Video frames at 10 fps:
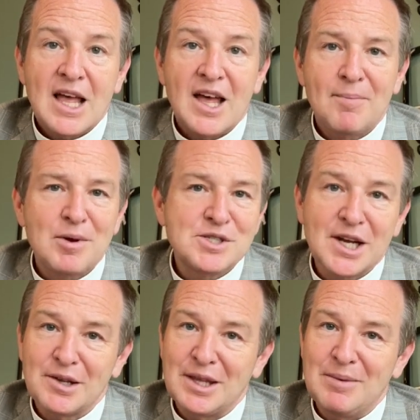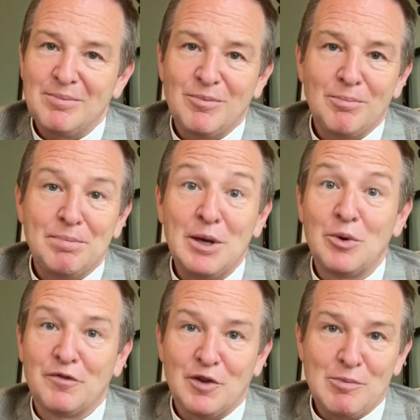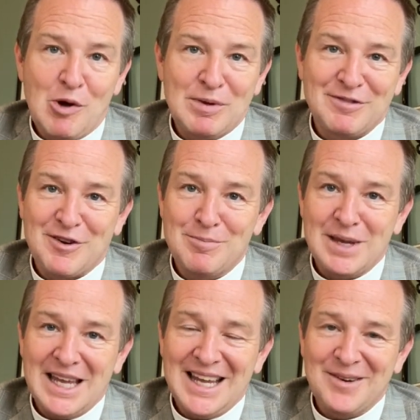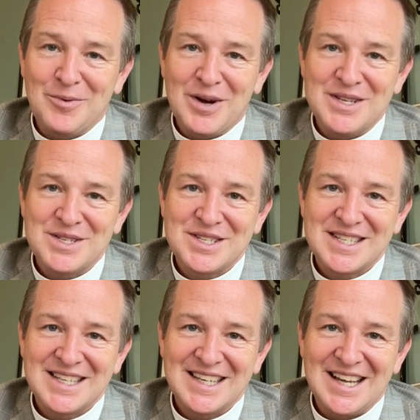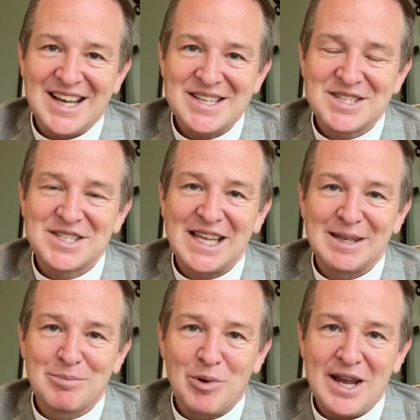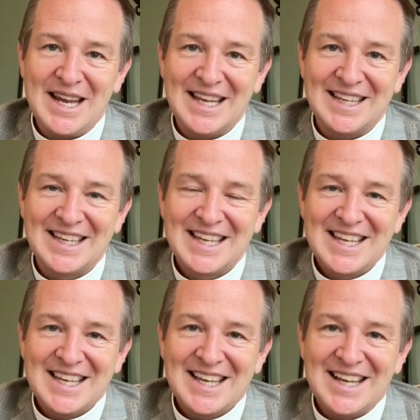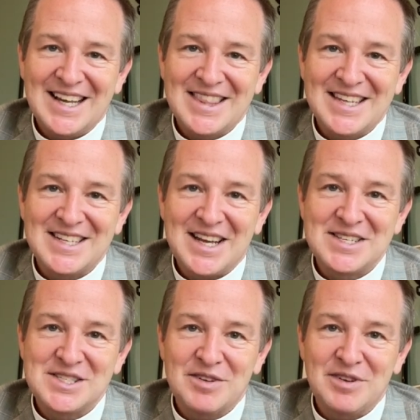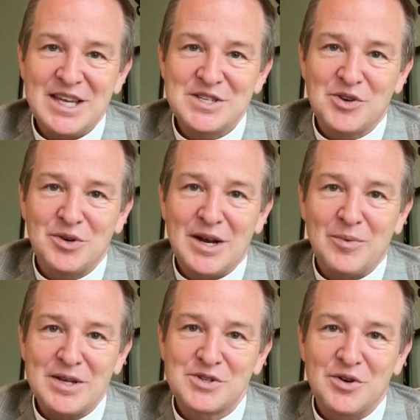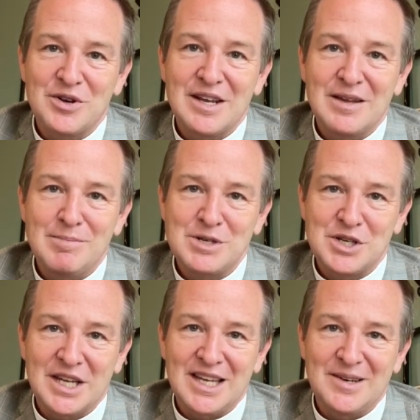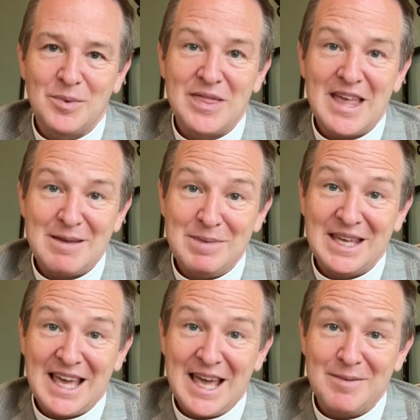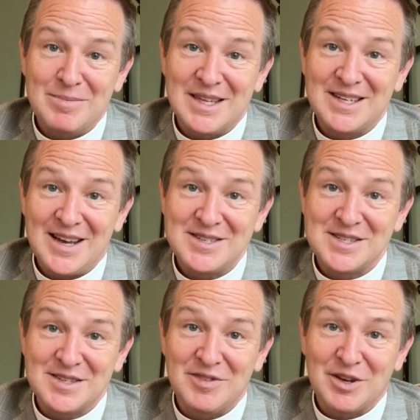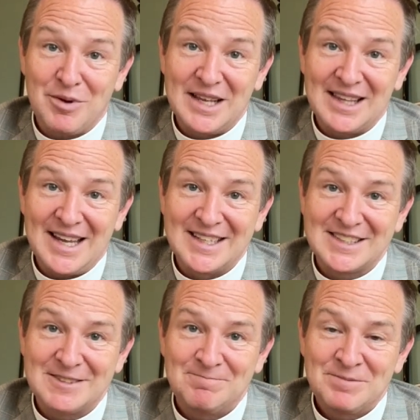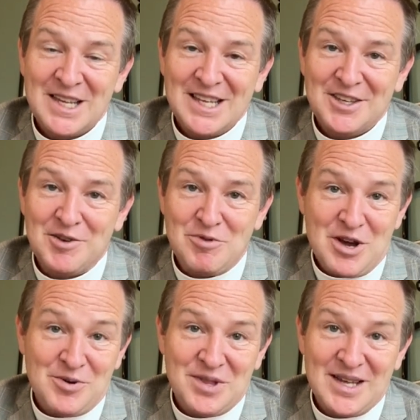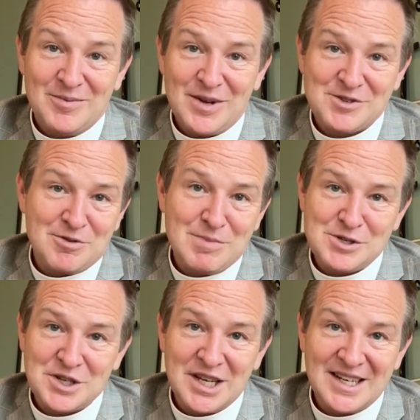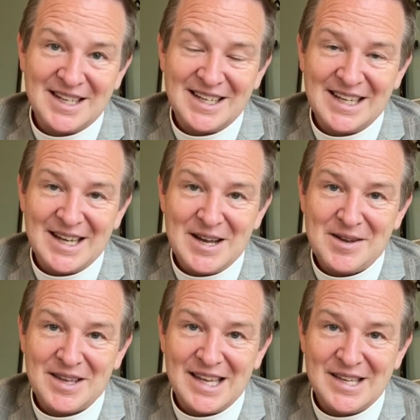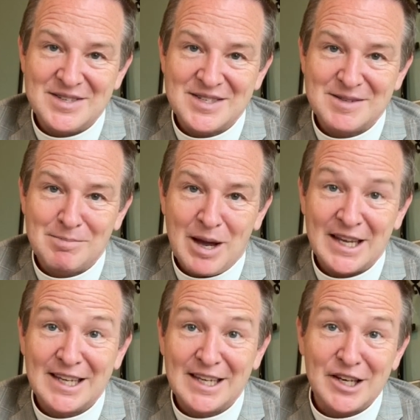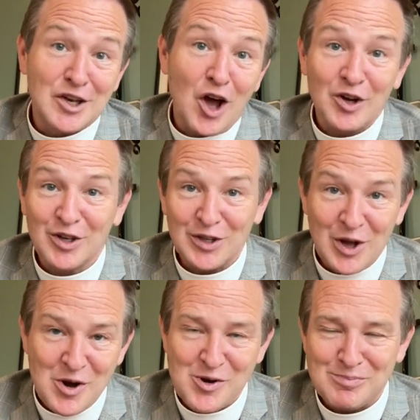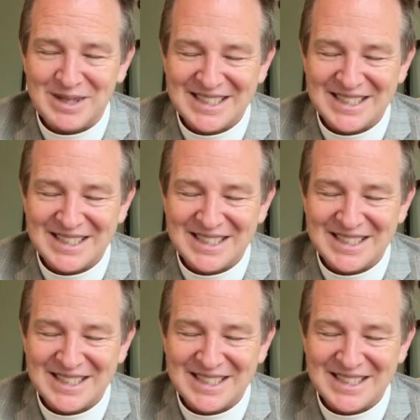A particularly beautiful moment for me was celebrating the Diocese of Eastern and Western Michigan when they became the Diocese of the Great Lakes. You know that Western Michigan is my canonical home.